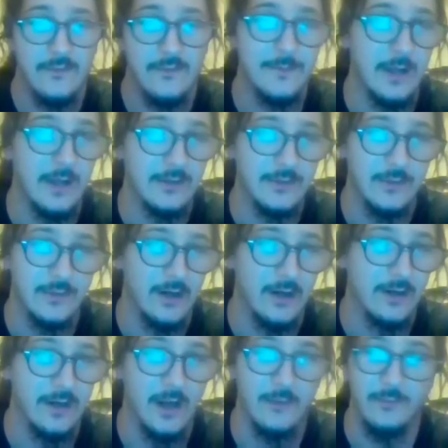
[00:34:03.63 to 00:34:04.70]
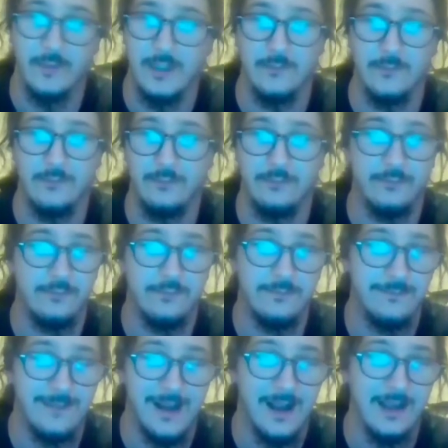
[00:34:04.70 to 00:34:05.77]
For the Bellator card, I really
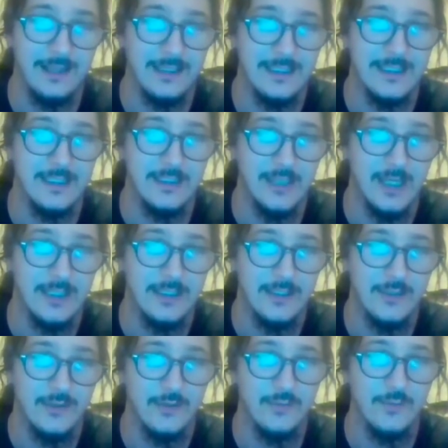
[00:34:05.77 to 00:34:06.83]
highly suggest